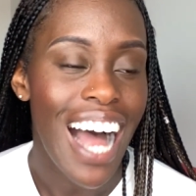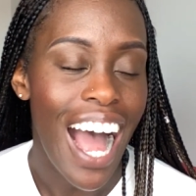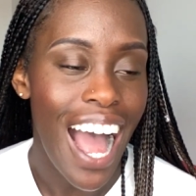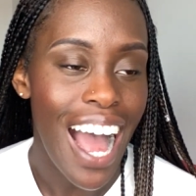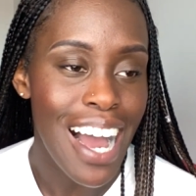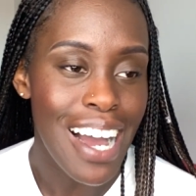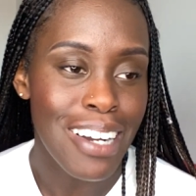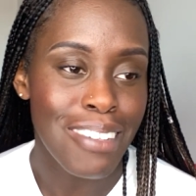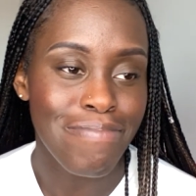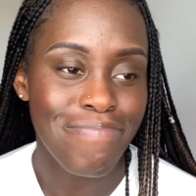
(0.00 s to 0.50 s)

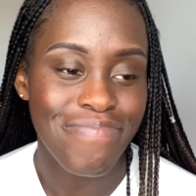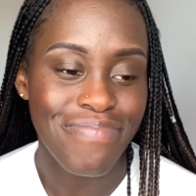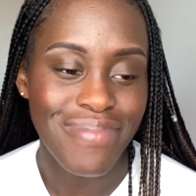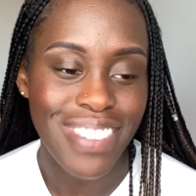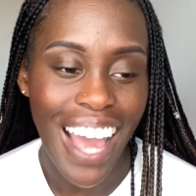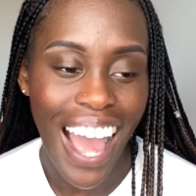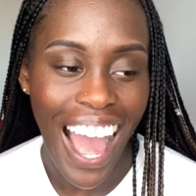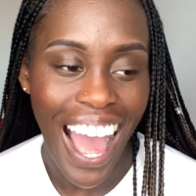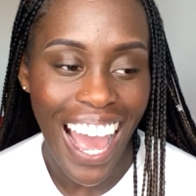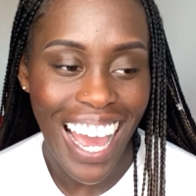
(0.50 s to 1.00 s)

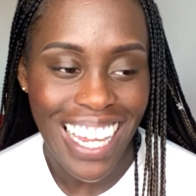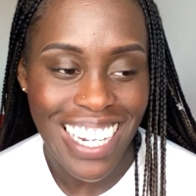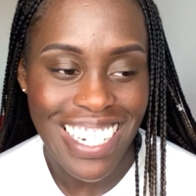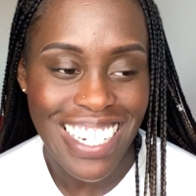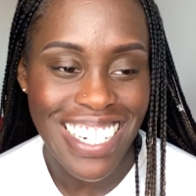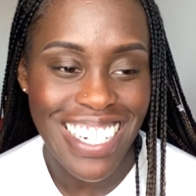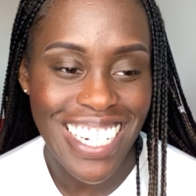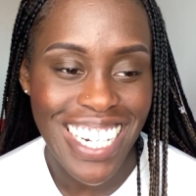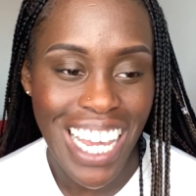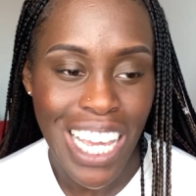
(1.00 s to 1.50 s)

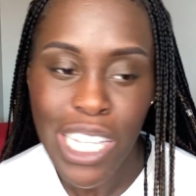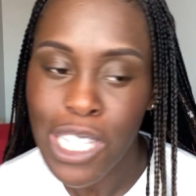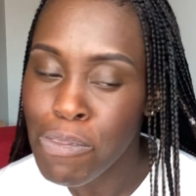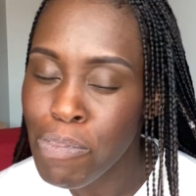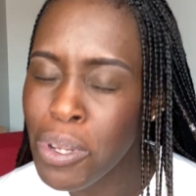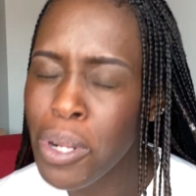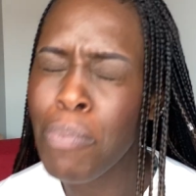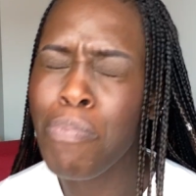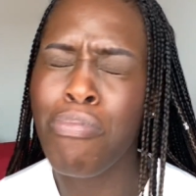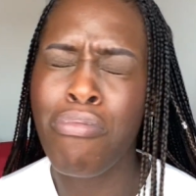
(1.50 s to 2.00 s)
And it's
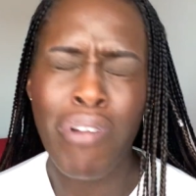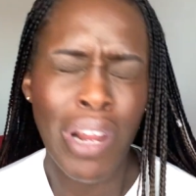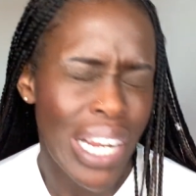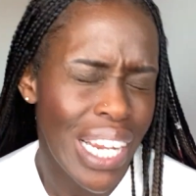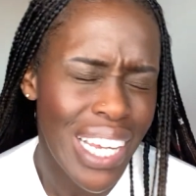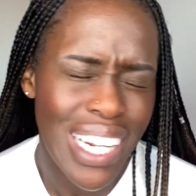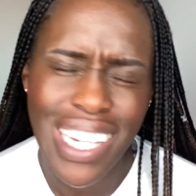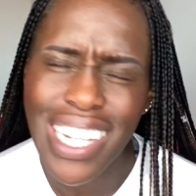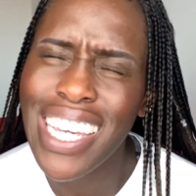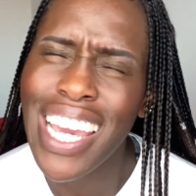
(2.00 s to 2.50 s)
been a
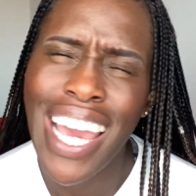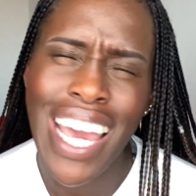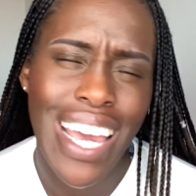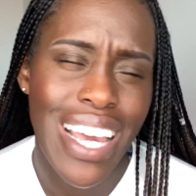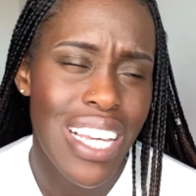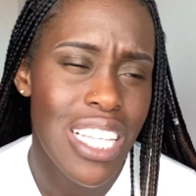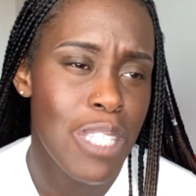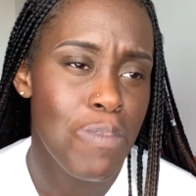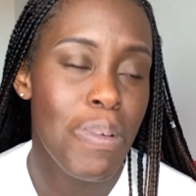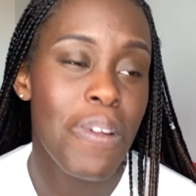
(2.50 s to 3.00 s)
brilliant year.
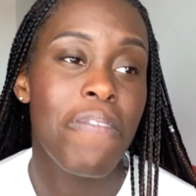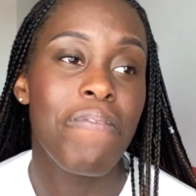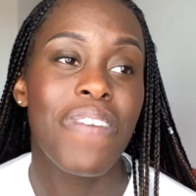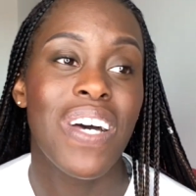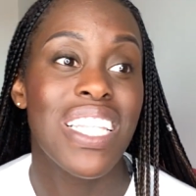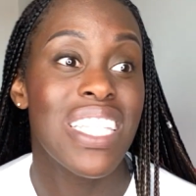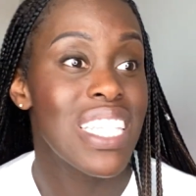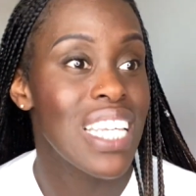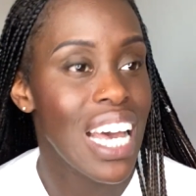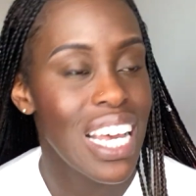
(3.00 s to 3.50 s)
It's been
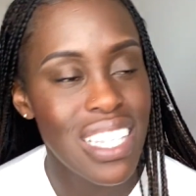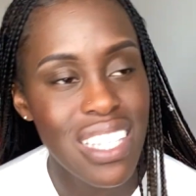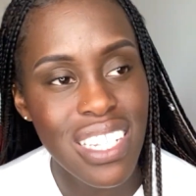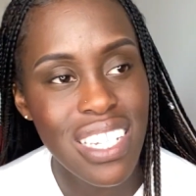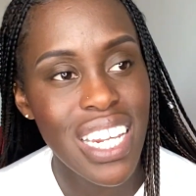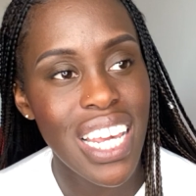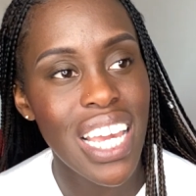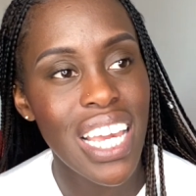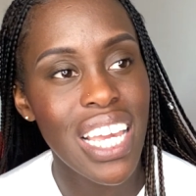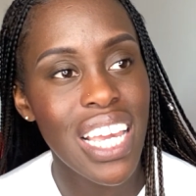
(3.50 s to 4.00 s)

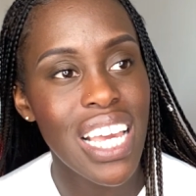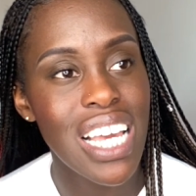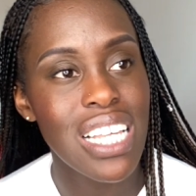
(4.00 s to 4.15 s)
fantastic.